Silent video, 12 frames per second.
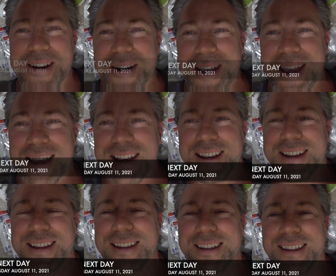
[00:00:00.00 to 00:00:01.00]
Oh yeah.
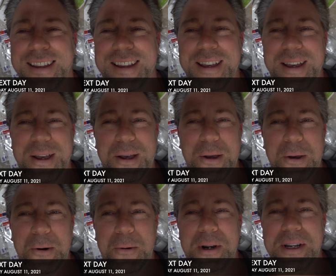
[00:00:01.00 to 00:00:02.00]

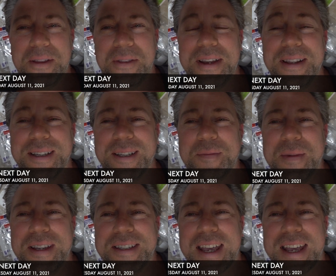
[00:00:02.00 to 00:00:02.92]
What do you think this means,